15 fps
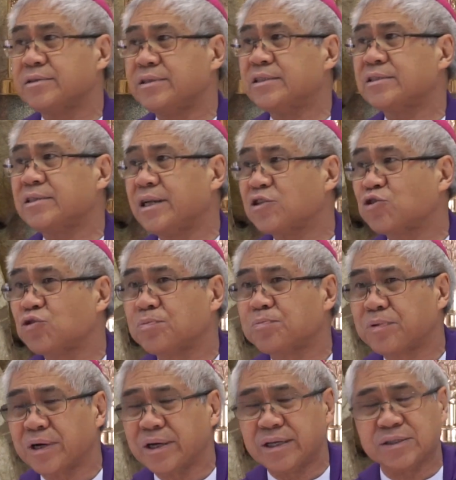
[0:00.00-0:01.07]
intellectual
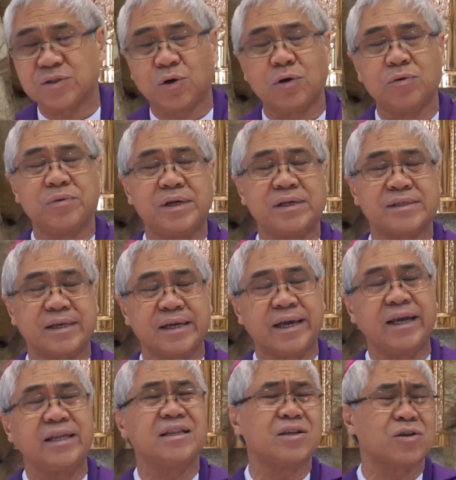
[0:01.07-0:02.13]
pride, is always
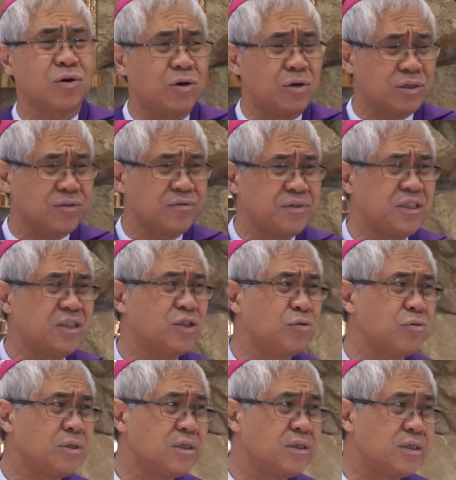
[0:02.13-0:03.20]
again the cause of
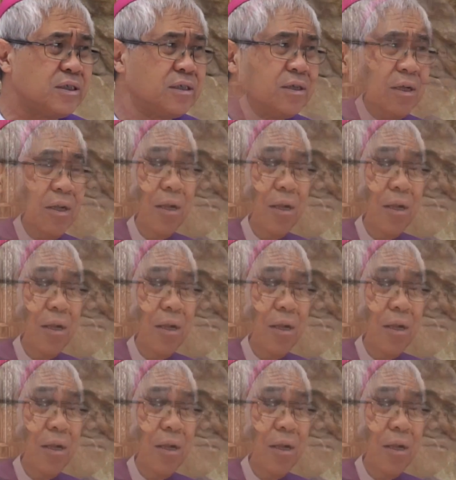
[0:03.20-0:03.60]
disunity.